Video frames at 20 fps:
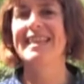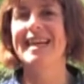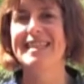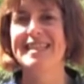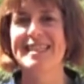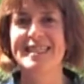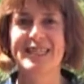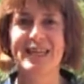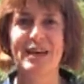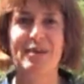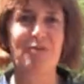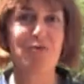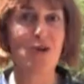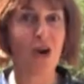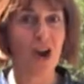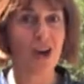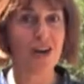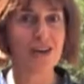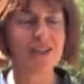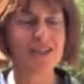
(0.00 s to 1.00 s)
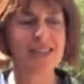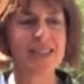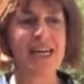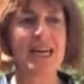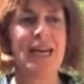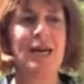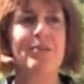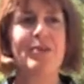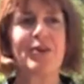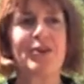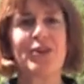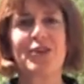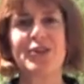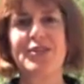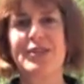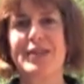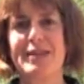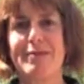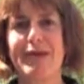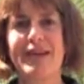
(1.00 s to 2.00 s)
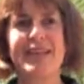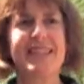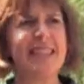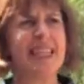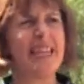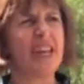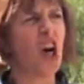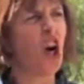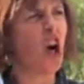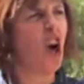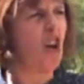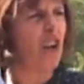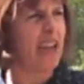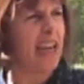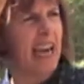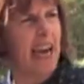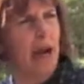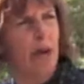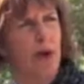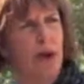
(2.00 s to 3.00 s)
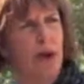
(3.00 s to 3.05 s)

landscape works, because they might say, oh yeah, I